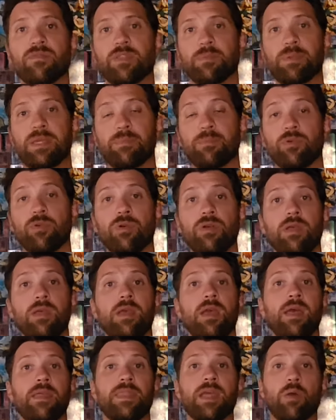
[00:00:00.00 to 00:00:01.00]
of the people
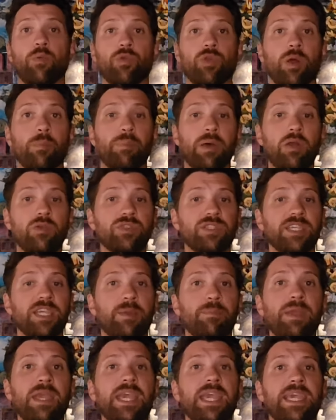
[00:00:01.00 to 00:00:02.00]
that were opposing
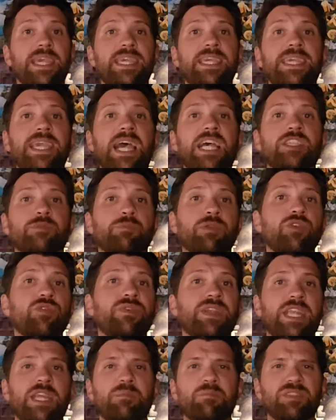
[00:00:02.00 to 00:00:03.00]
him. He has
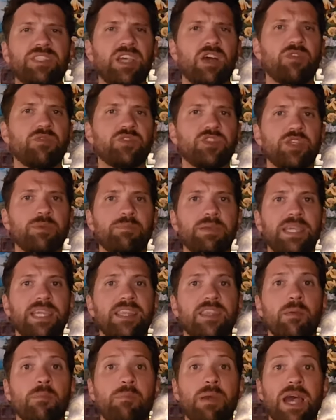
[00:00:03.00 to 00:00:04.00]
proven himself to be
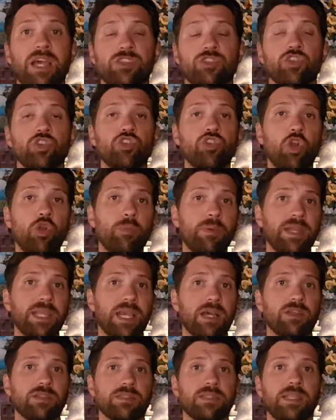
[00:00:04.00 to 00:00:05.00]
the best. Nobody
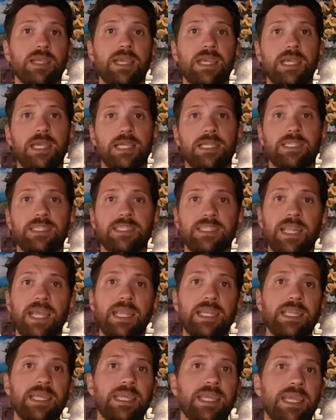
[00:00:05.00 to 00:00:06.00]
else is
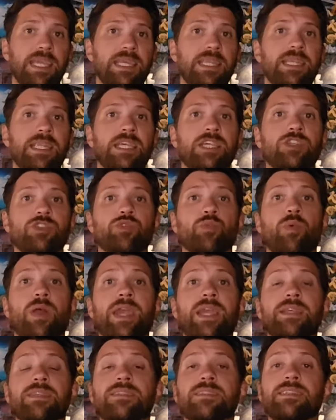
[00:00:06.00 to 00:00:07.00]
standing in his
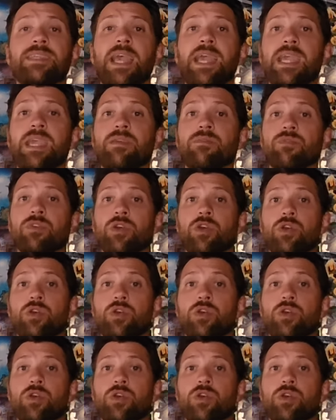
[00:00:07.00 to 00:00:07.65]
way, save